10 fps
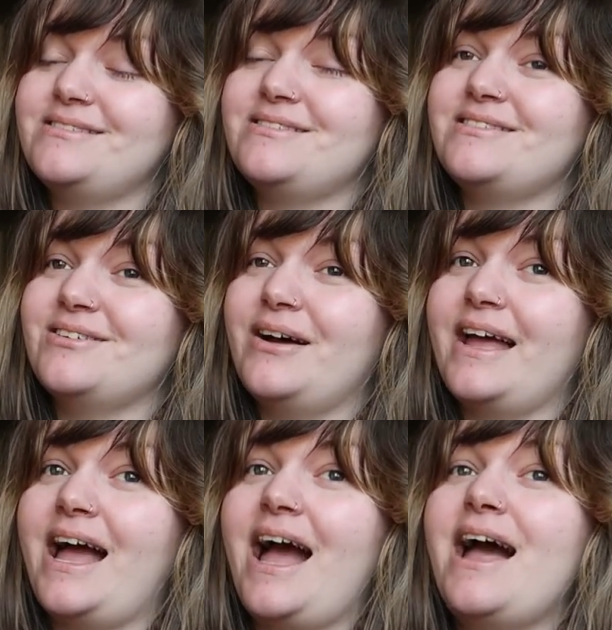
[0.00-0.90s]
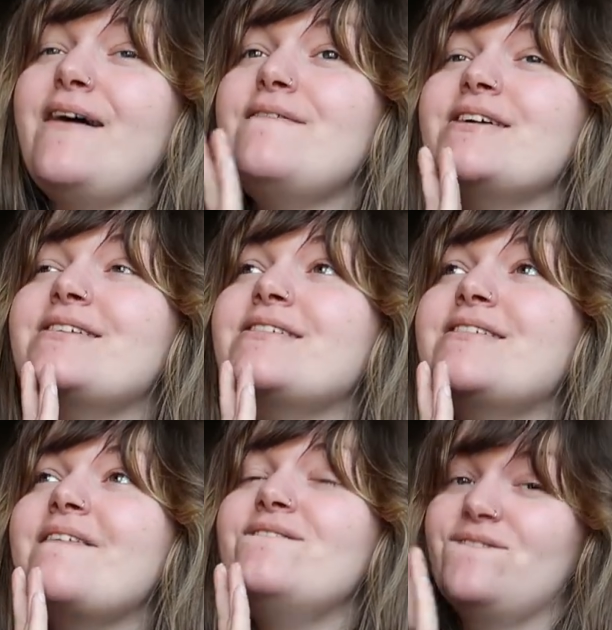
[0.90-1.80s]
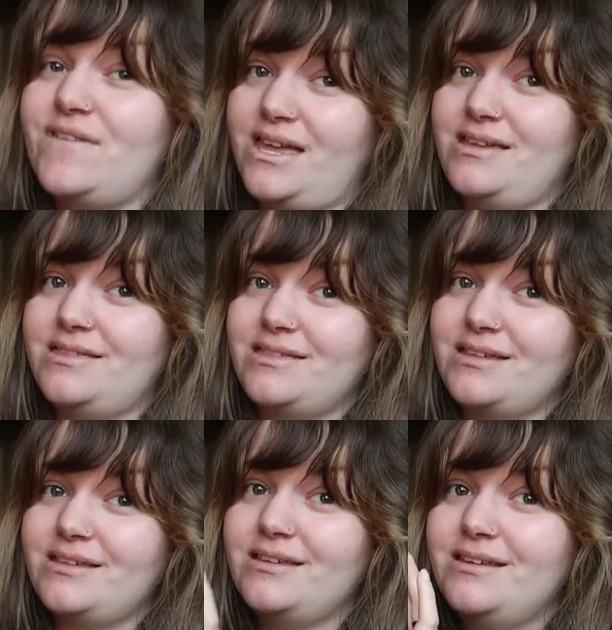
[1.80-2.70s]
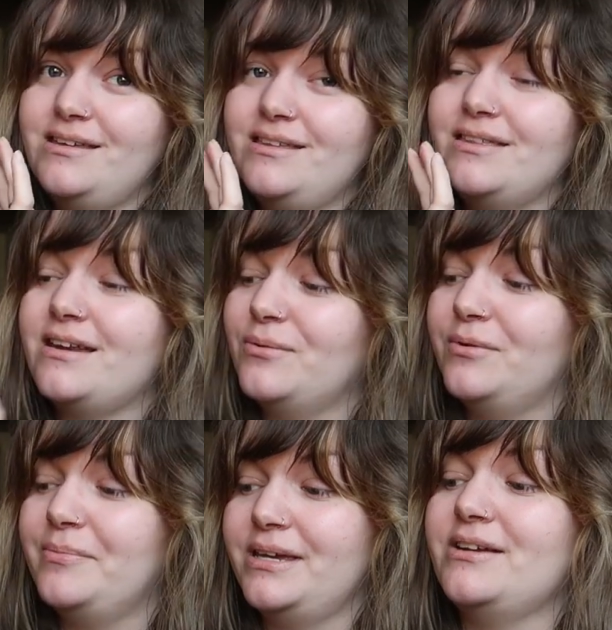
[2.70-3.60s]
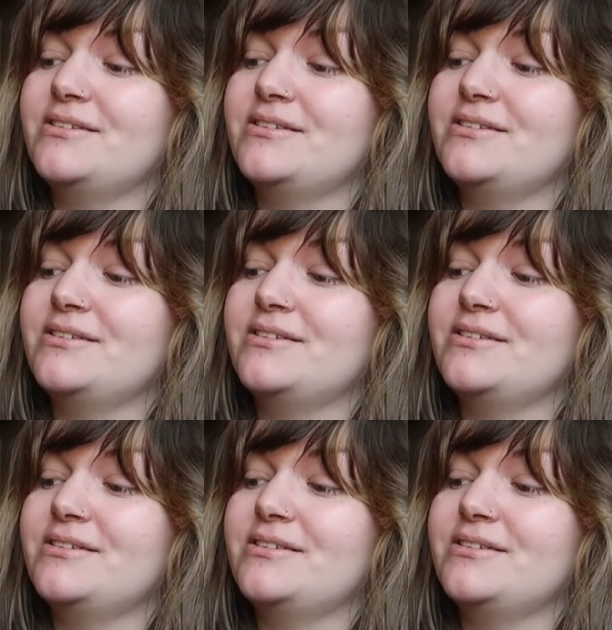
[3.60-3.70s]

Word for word: So I have faith that it will be here